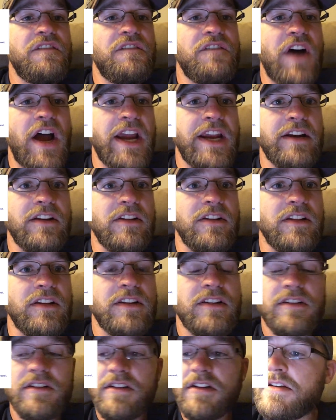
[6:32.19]
Final.
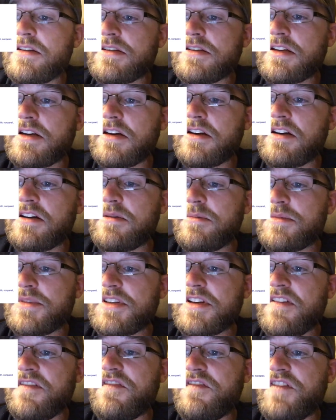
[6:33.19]

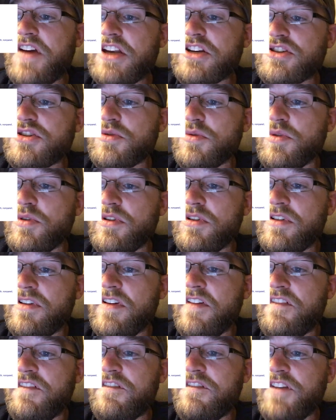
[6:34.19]
Synonyms, eventual,
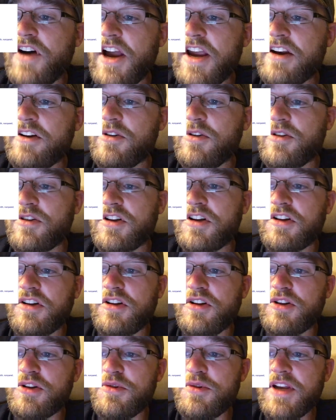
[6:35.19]
final,
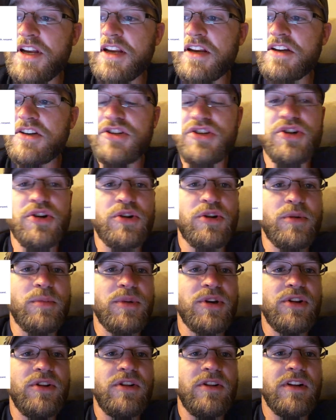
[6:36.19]
concluding,
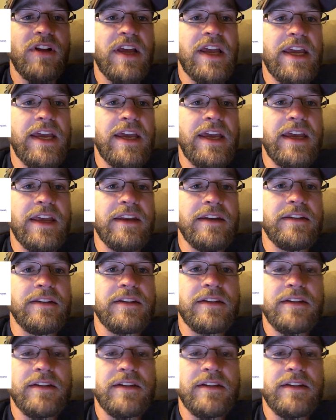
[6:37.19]
terminal, end.